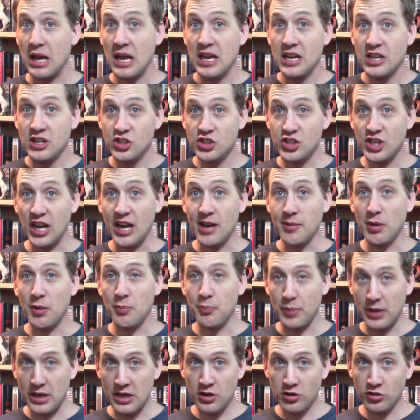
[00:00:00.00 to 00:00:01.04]
Sham
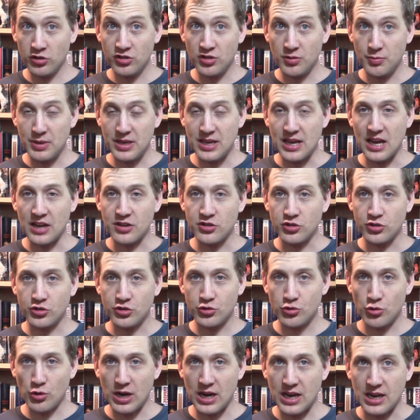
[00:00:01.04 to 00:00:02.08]
appeared to be under
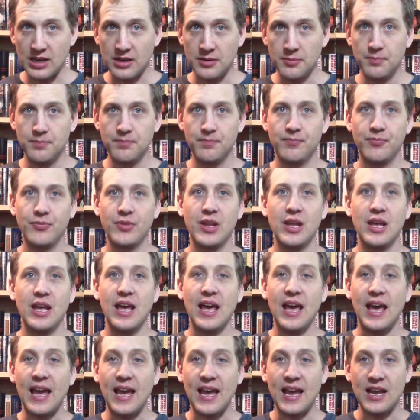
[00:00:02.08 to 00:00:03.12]
strain.
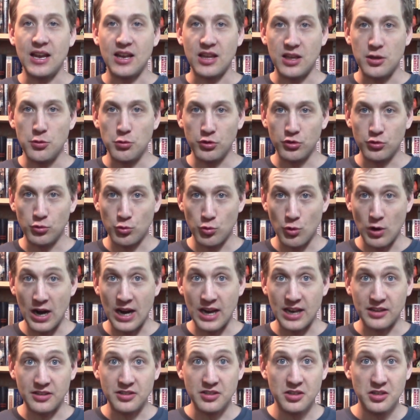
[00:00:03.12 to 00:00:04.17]
And he was
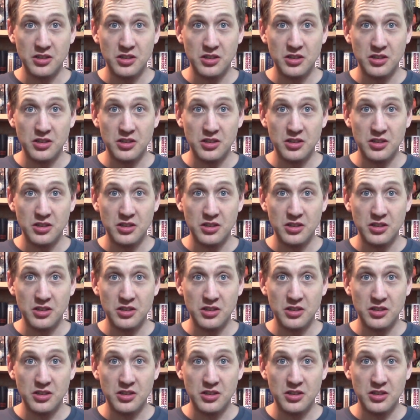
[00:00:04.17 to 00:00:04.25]
right.